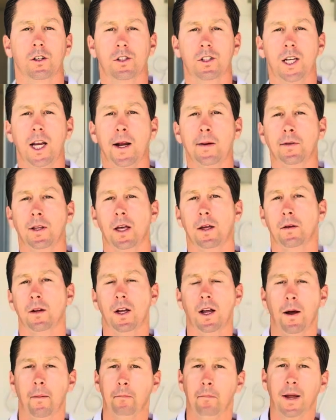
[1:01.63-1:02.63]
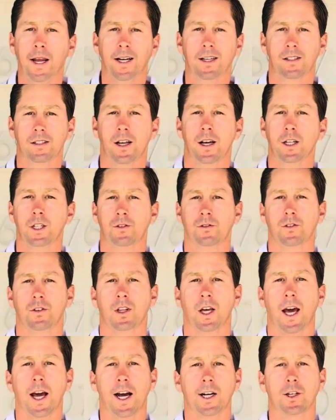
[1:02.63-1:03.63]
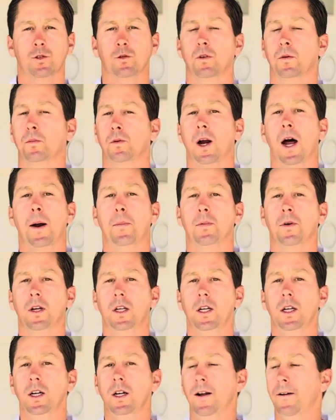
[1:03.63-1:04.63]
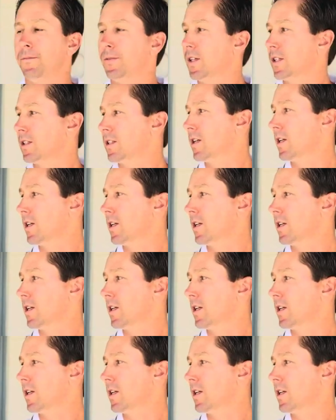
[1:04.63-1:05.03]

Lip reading: scheme that makes sense for the actual property. This is a